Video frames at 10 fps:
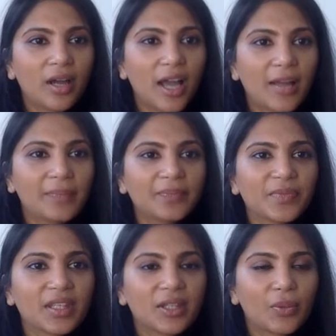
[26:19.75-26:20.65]

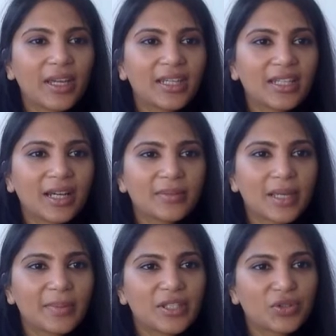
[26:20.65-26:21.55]
The way it comes up is